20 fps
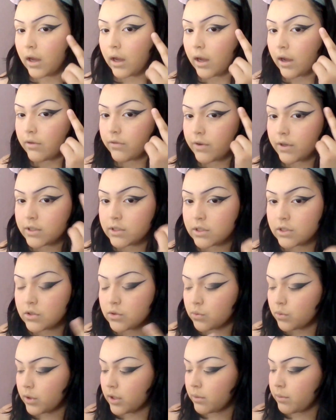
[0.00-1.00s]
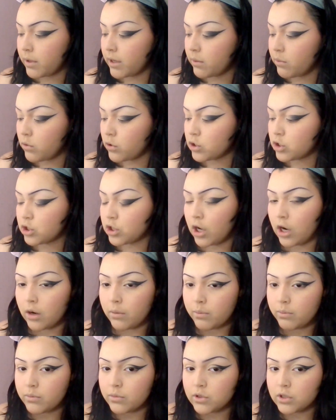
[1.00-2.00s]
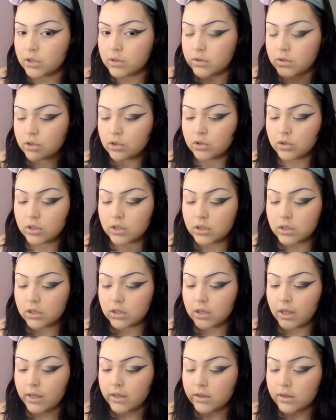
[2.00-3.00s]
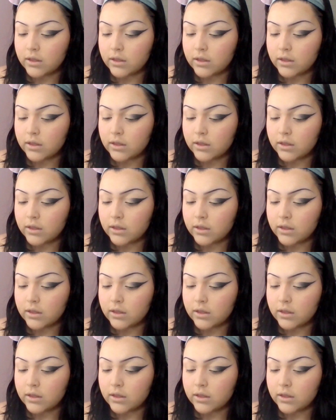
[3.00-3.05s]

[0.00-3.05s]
I fixed this wing, made it more sharp, just using the